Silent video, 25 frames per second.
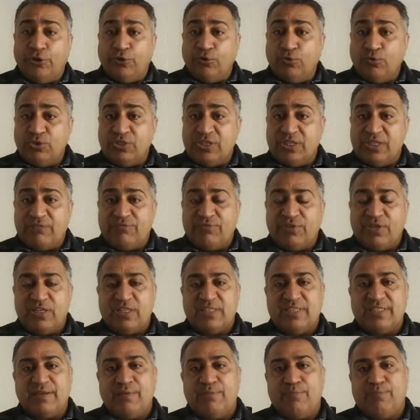Use it, for
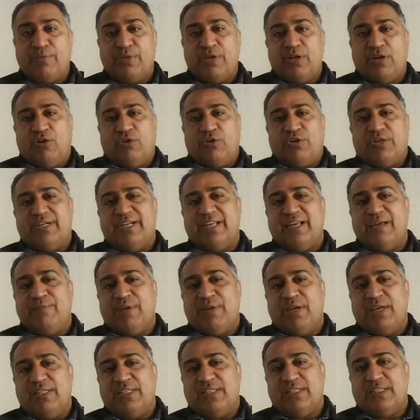example, or
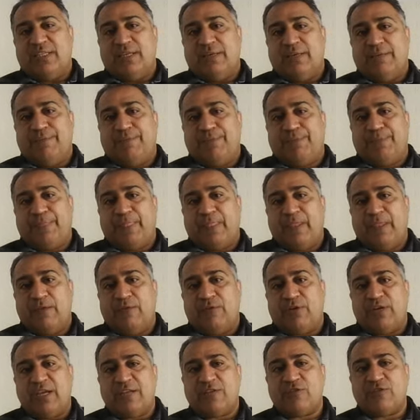damage it.
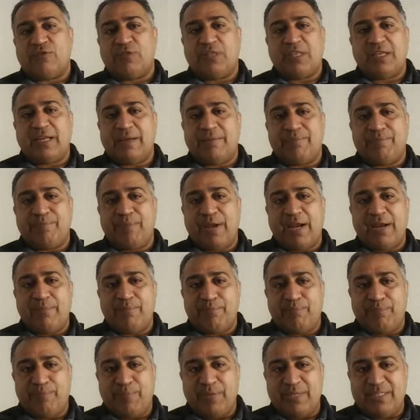Okay, so
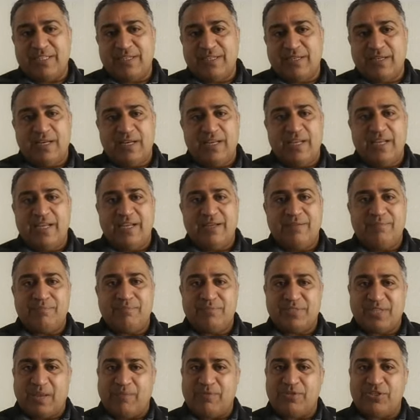basically,
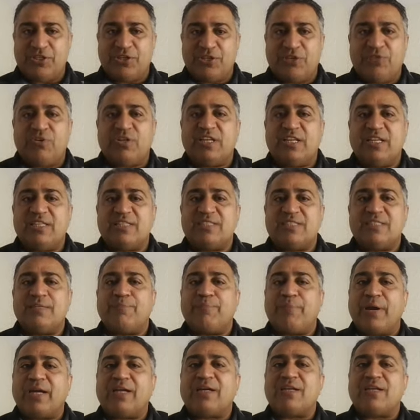cybersecurity is
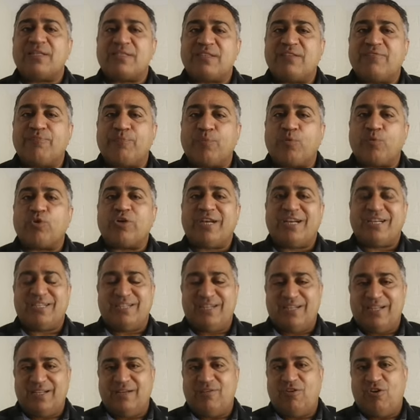the practice of
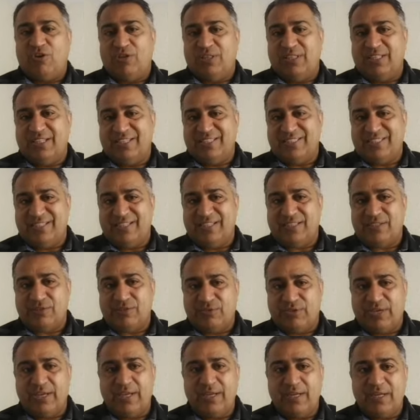protecting all these things.
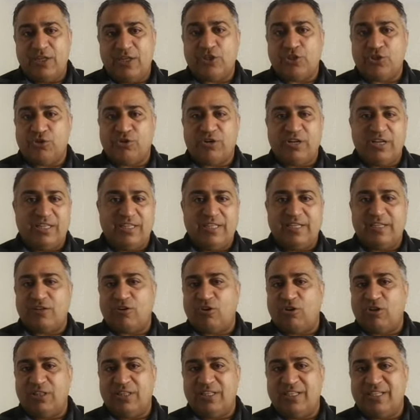Okay, ensuring
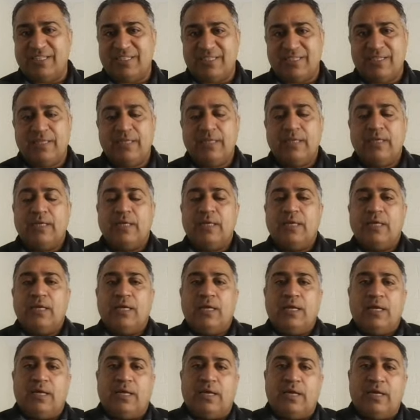that all these
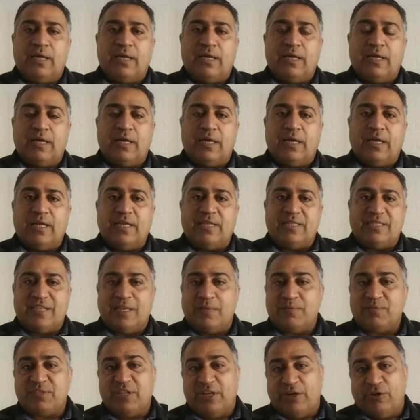
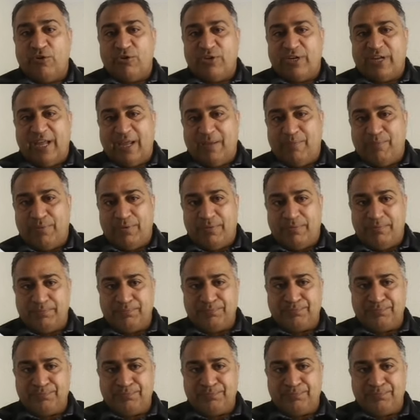steps they don't happen.